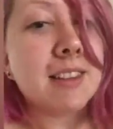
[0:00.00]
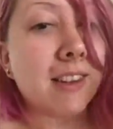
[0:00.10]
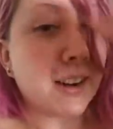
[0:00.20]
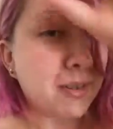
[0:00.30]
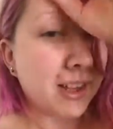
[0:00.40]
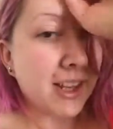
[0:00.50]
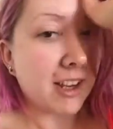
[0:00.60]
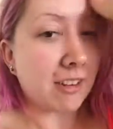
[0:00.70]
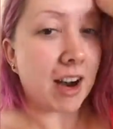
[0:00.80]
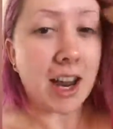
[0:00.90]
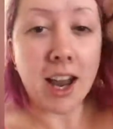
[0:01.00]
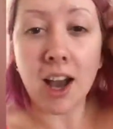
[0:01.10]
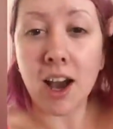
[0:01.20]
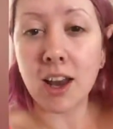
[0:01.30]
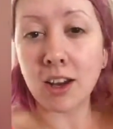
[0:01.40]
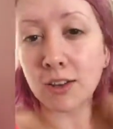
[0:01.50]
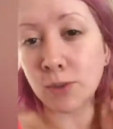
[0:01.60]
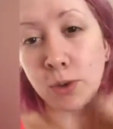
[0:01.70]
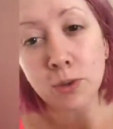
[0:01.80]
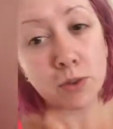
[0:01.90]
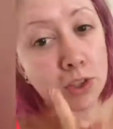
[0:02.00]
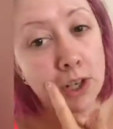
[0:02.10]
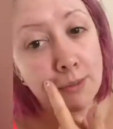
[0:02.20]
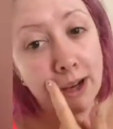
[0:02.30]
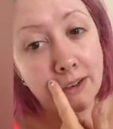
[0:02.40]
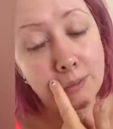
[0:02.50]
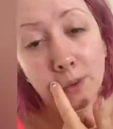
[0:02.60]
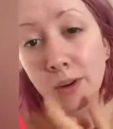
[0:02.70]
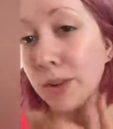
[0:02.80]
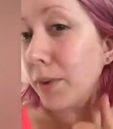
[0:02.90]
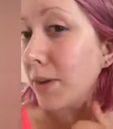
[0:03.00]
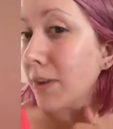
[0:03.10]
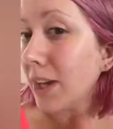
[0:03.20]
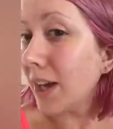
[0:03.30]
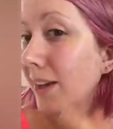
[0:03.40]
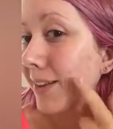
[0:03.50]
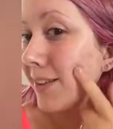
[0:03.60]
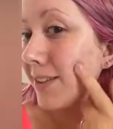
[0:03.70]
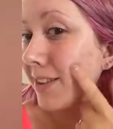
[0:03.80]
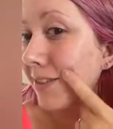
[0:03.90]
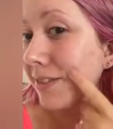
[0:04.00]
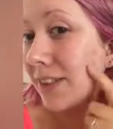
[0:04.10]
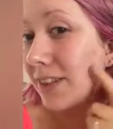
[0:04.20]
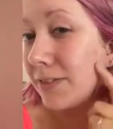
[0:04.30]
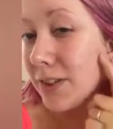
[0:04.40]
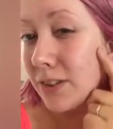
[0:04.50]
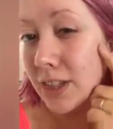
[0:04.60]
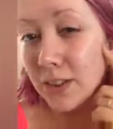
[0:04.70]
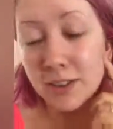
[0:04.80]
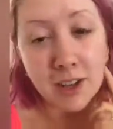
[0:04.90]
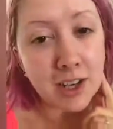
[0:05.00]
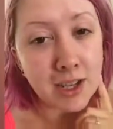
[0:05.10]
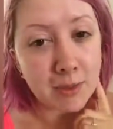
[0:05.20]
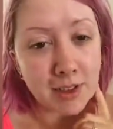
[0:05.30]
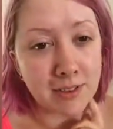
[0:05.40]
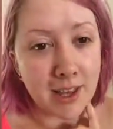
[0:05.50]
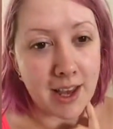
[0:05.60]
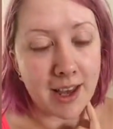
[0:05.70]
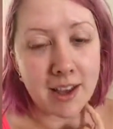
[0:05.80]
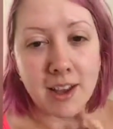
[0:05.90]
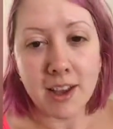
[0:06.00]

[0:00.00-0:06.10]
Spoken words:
so I'm looking great, and I've got a really bad spot at the moment and a few little tiny ones there.